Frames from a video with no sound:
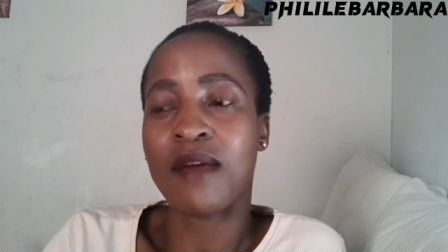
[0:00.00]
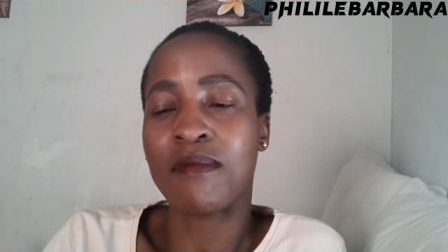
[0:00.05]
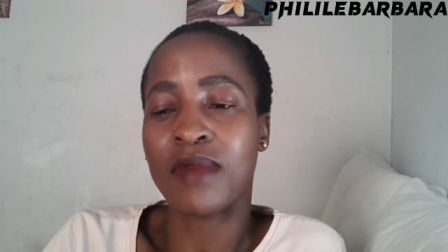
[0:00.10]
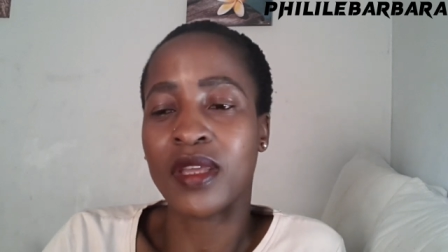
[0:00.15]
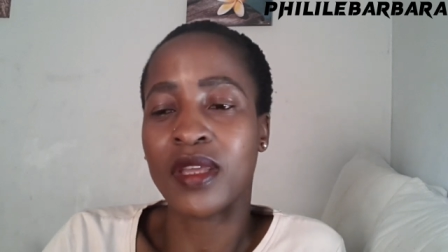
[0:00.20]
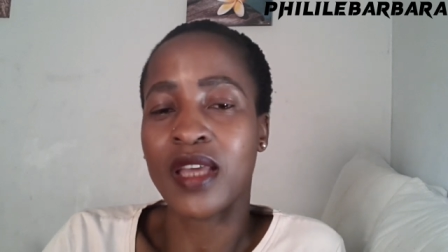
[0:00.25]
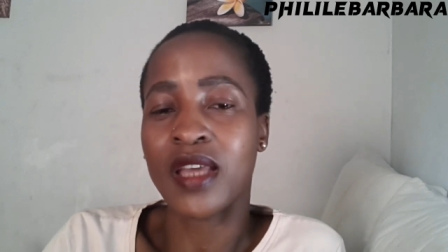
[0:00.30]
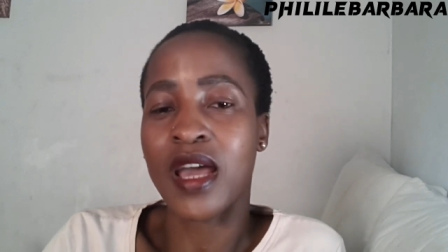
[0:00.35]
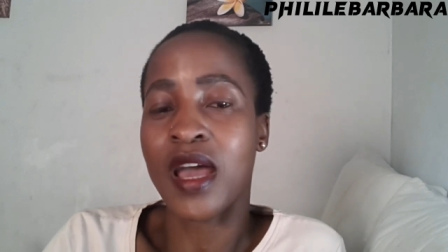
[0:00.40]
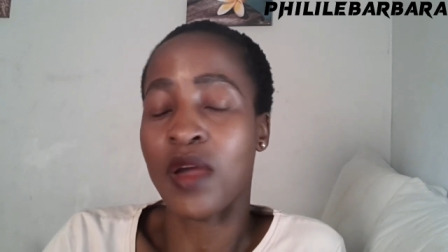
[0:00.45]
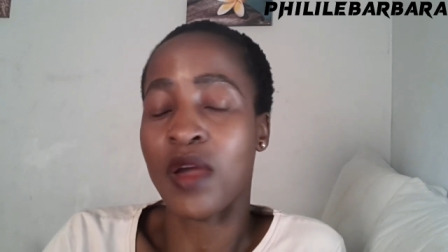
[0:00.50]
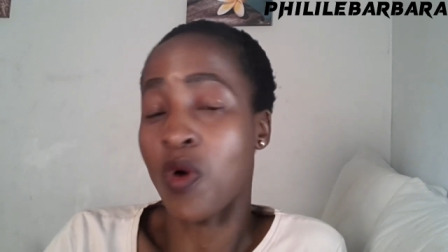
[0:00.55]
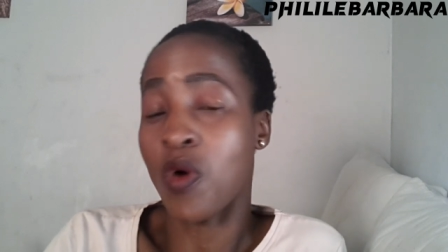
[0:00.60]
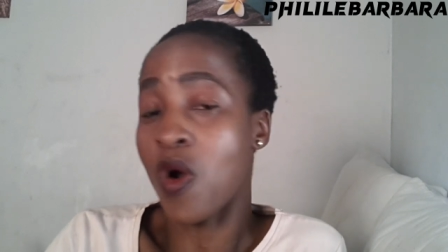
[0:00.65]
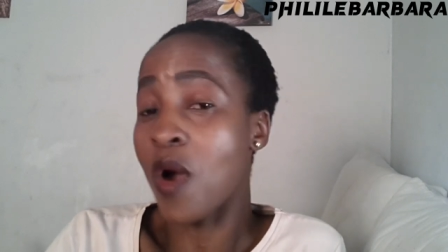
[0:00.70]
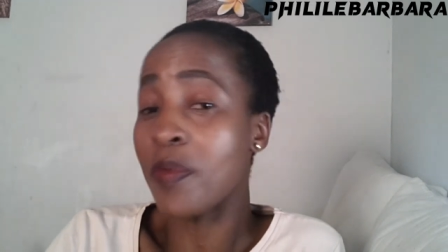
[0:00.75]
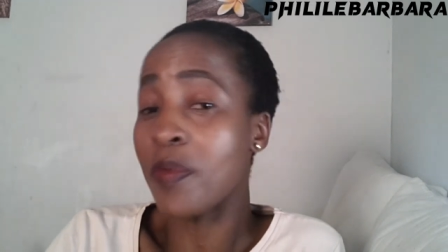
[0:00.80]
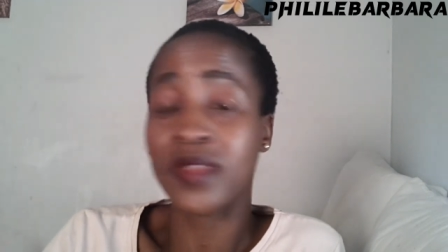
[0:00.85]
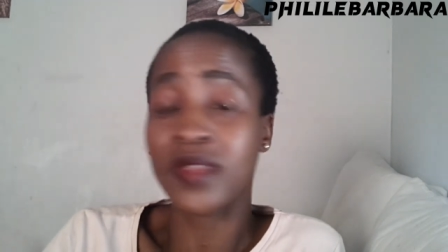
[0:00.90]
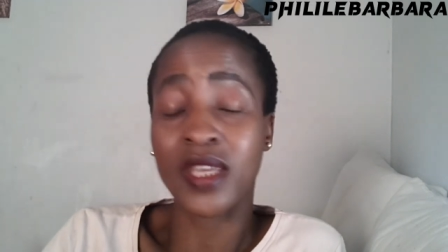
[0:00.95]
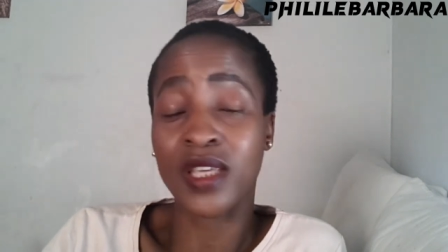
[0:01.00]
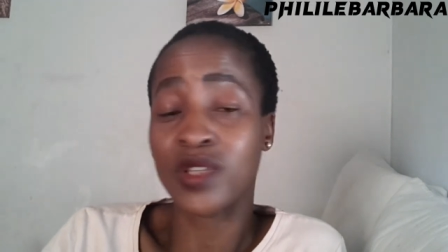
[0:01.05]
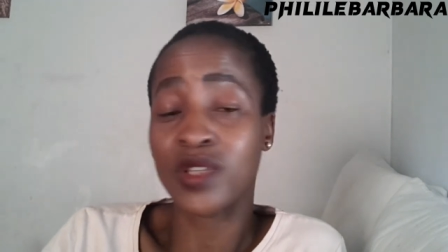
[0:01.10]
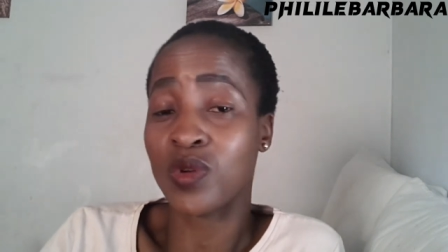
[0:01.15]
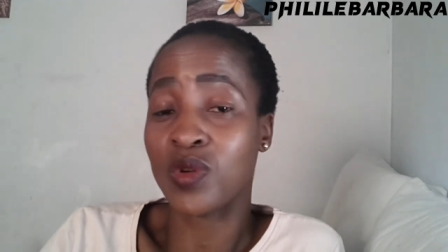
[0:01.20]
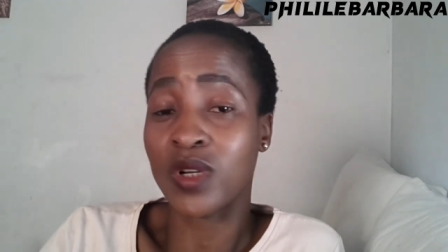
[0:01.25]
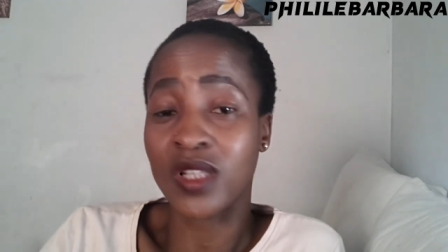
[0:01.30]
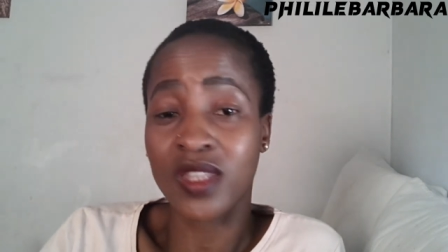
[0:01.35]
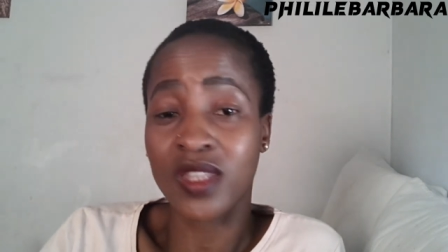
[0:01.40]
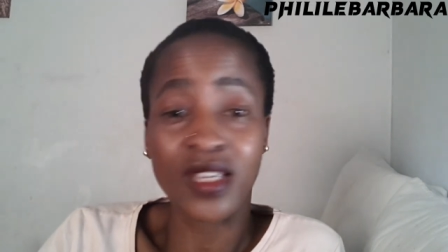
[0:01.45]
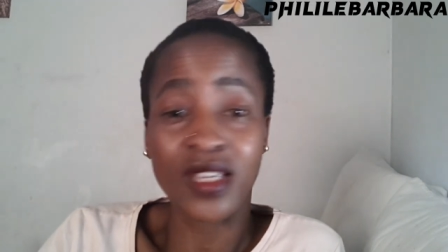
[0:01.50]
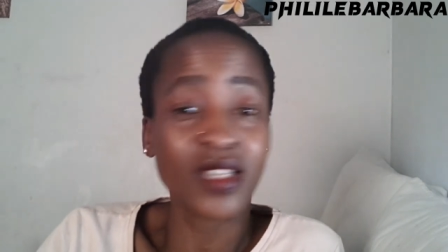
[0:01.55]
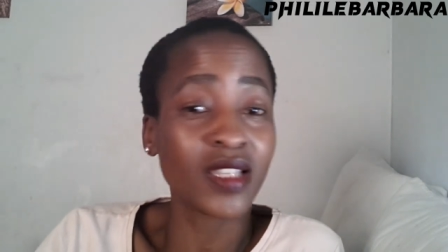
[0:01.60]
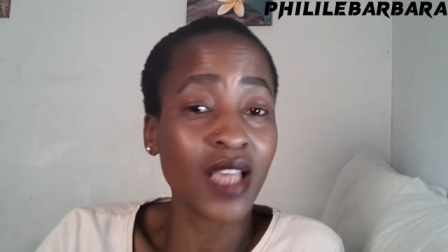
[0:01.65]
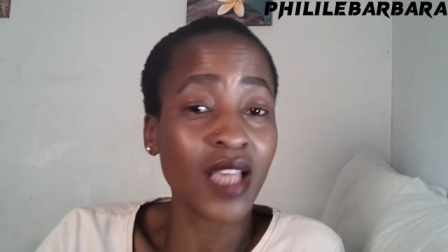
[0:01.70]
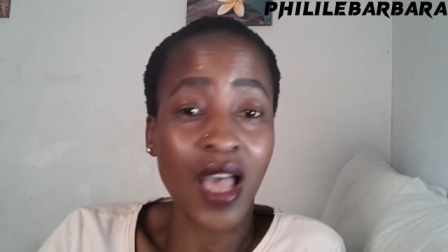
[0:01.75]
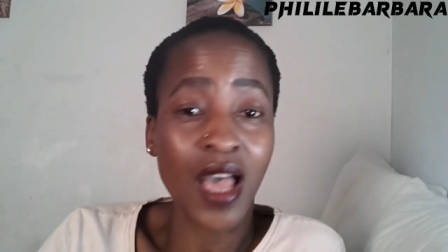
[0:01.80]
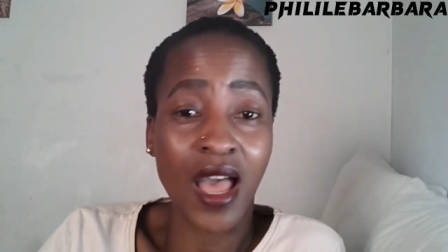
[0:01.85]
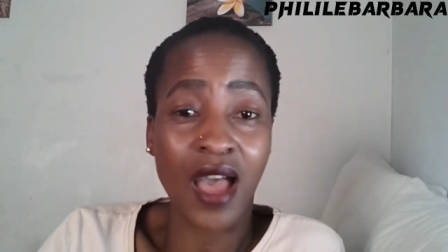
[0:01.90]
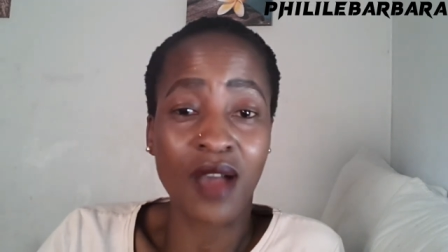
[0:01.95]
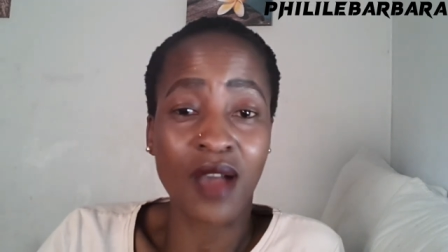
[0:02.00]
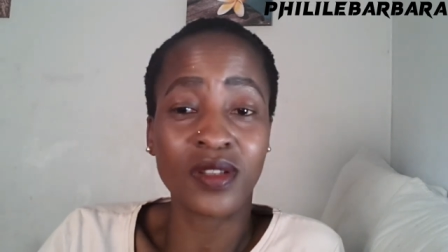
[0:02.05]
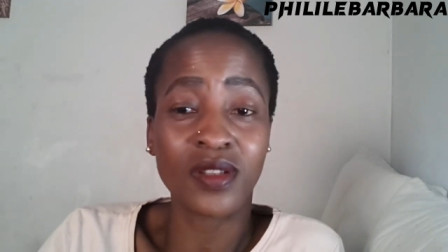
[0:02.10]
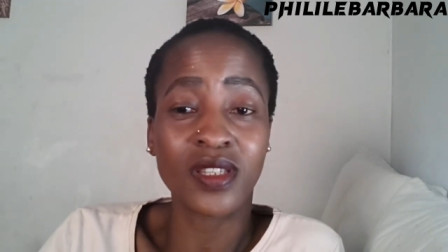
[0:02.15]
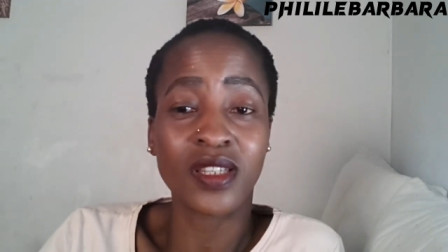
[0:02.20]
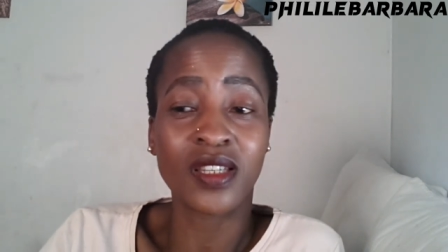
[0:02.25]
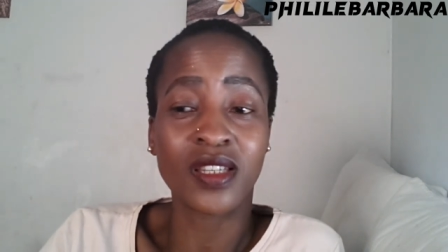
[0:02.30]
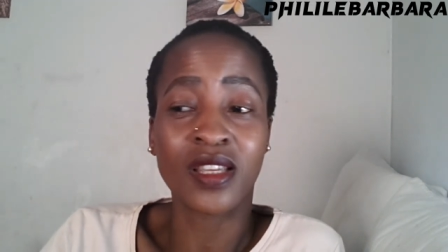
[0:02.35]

man i hope they sort things out